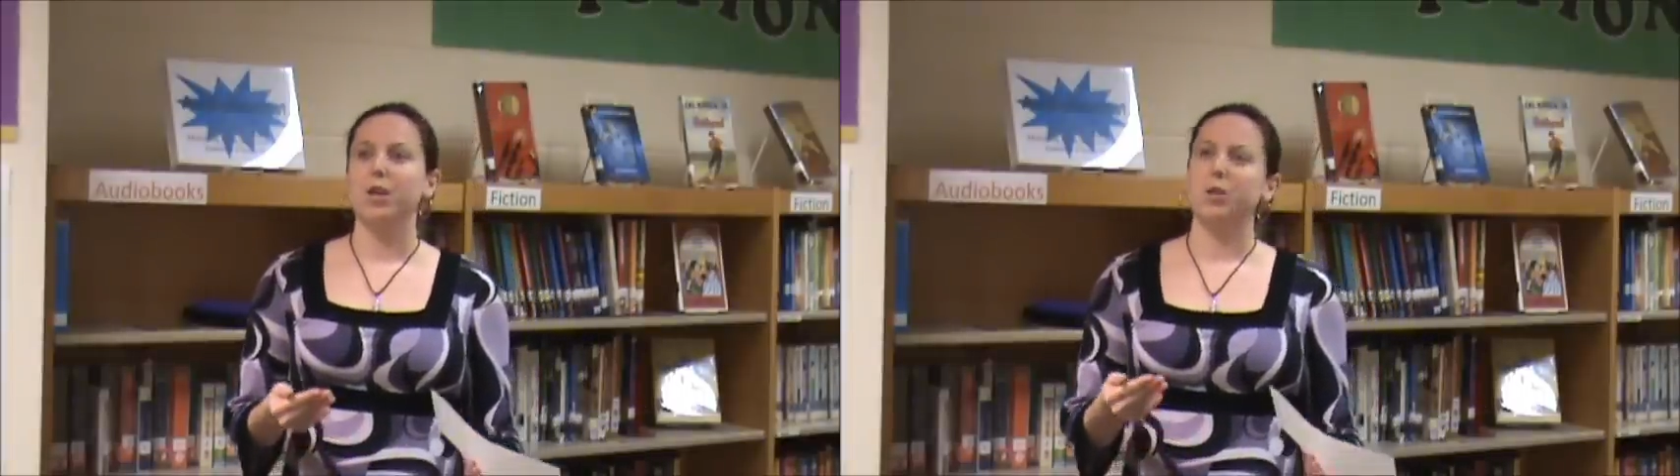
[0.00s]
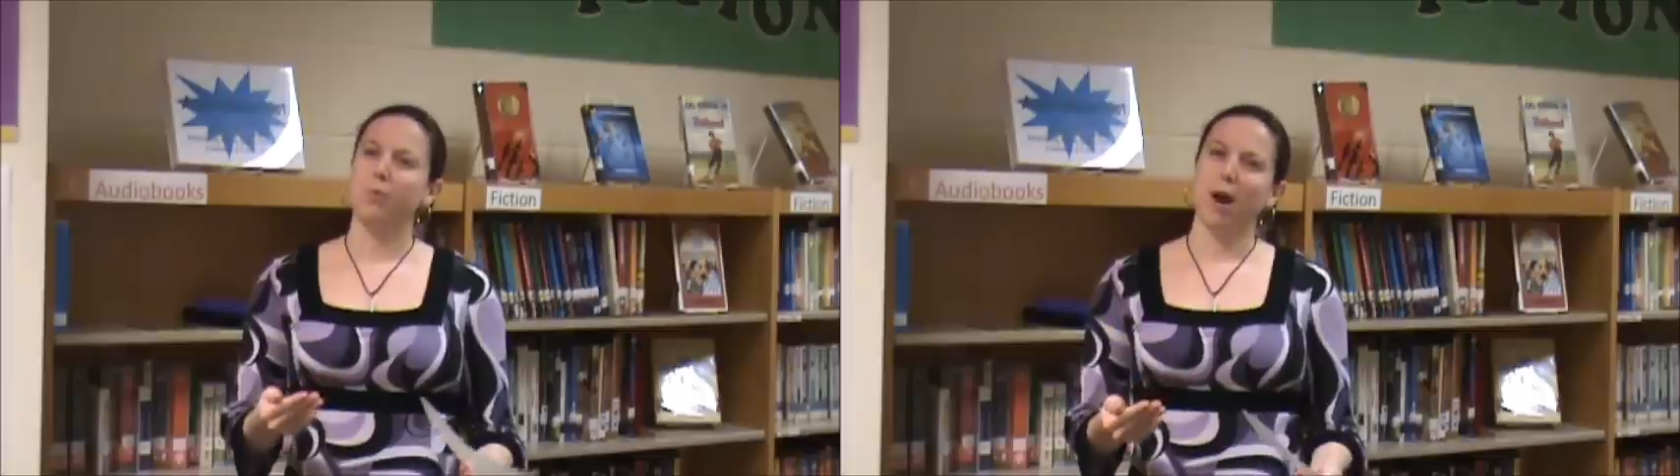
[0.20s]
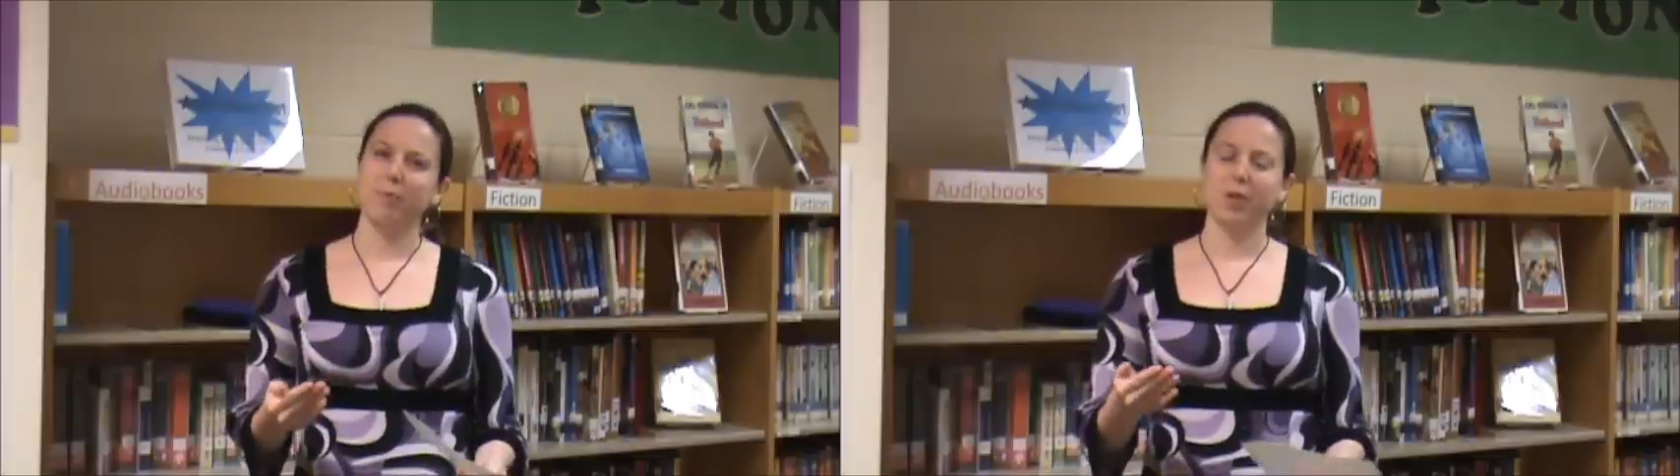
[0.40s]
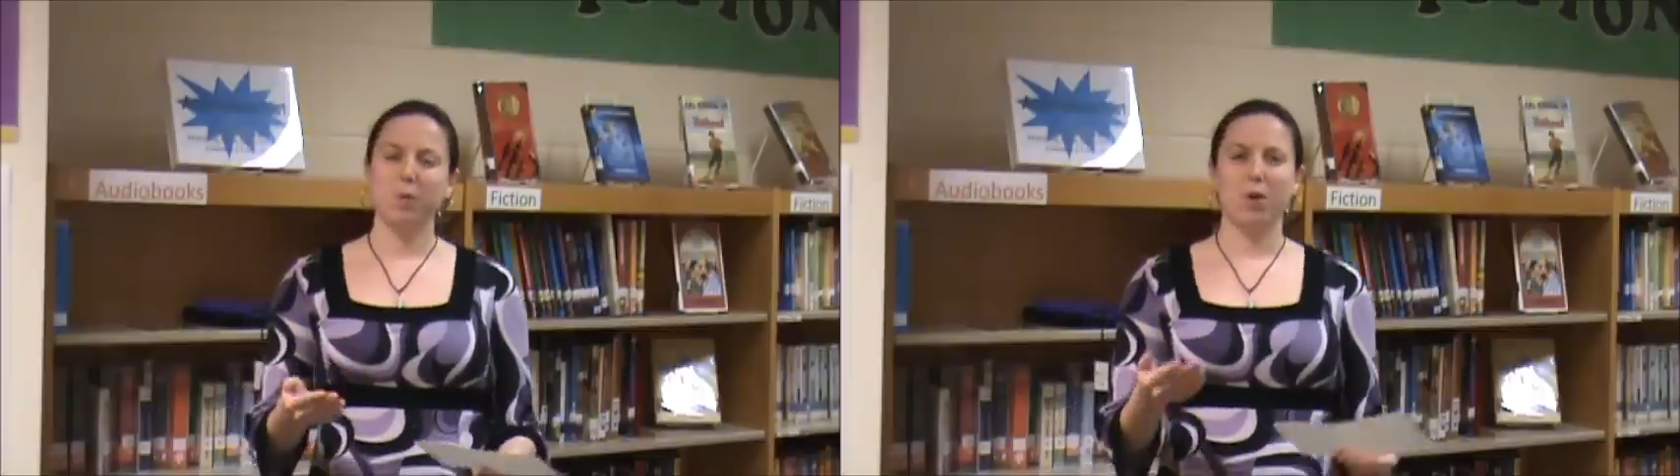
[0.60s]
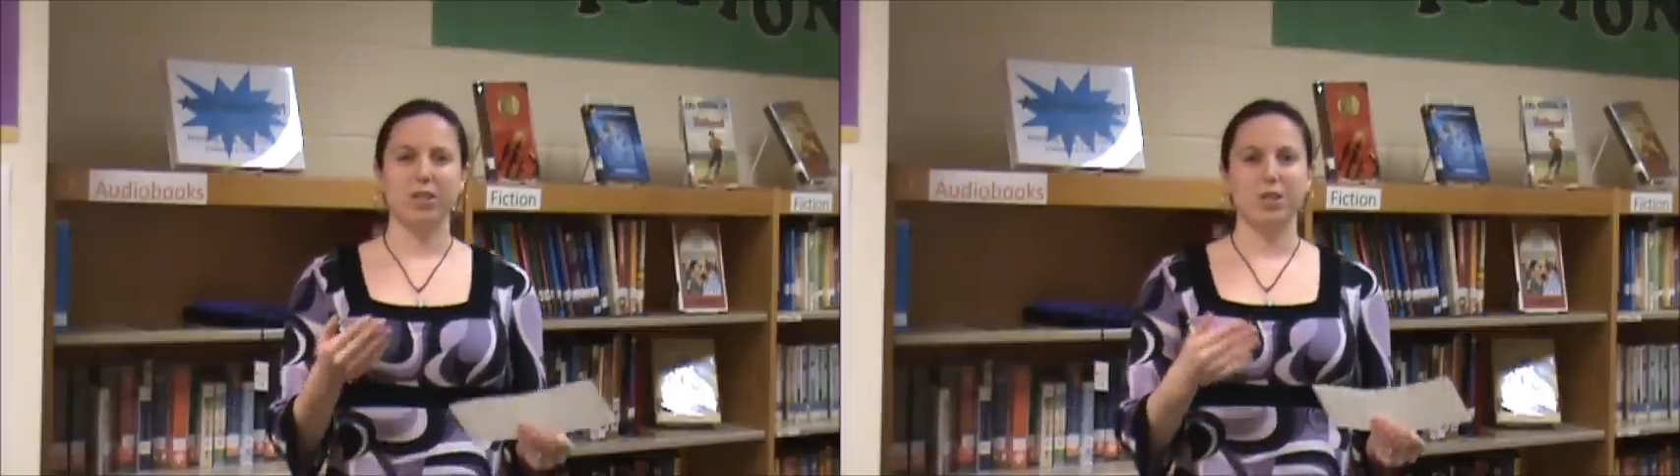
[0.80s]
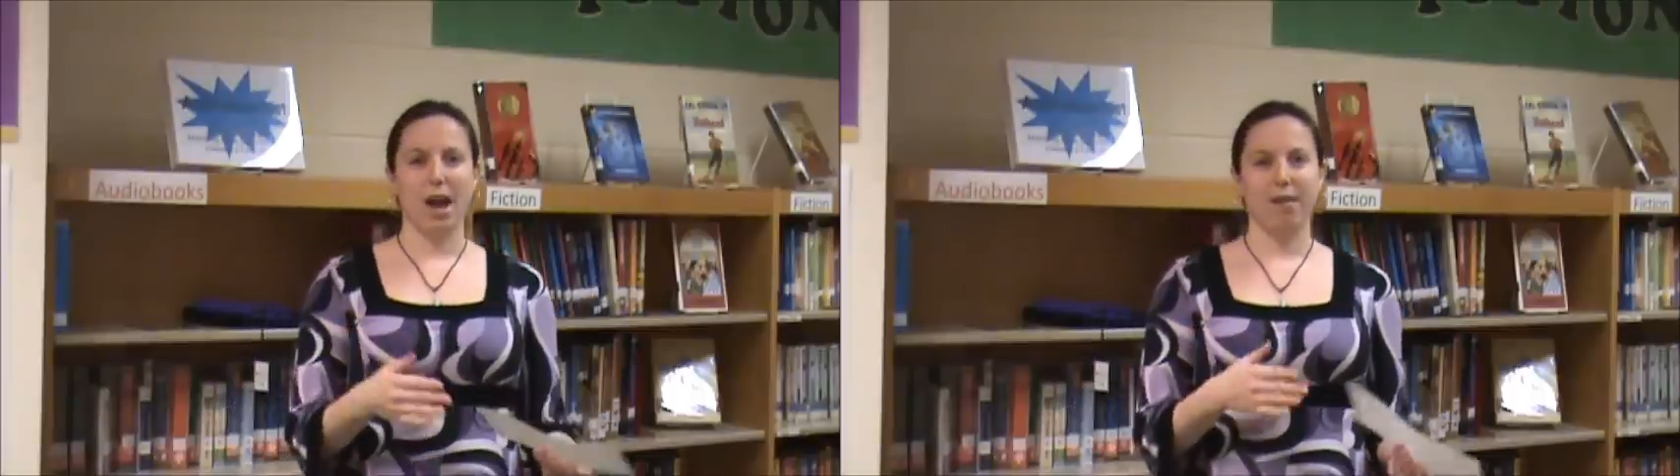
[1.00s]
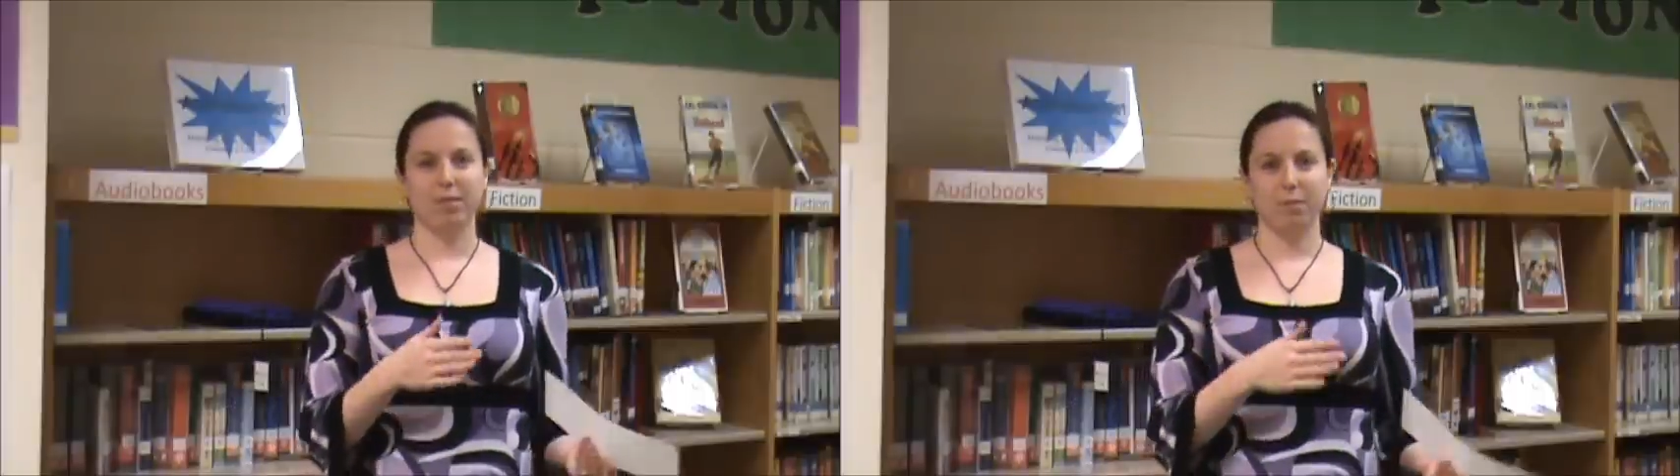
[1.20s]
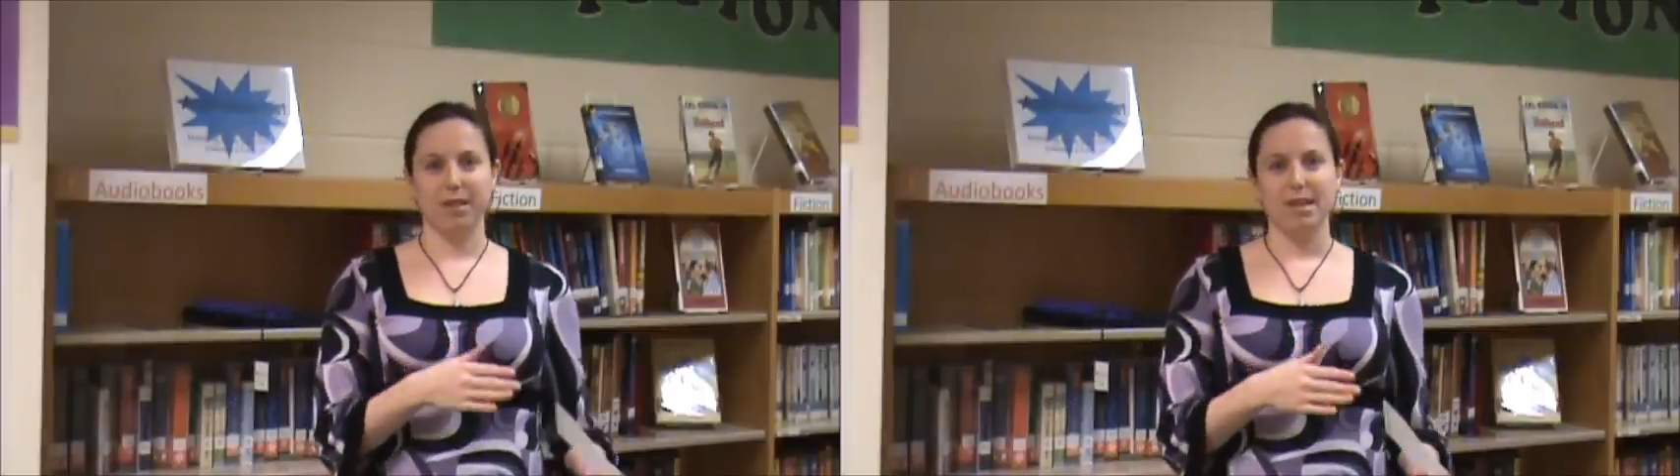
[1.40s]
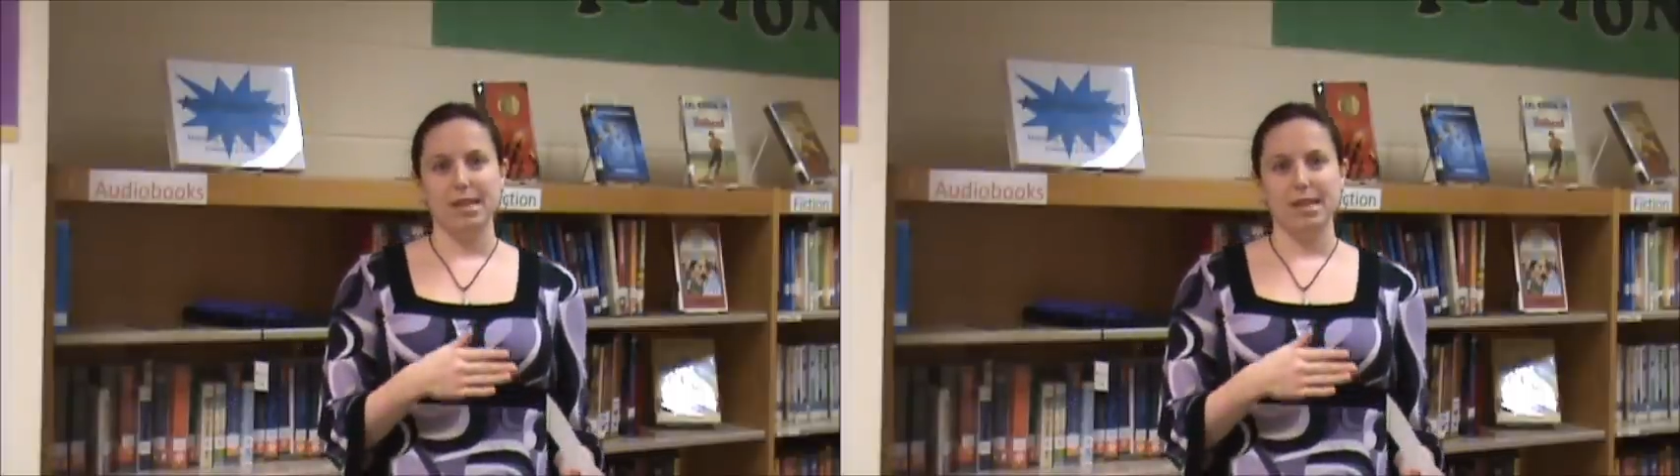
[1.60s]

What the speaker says: you probably don't want to have them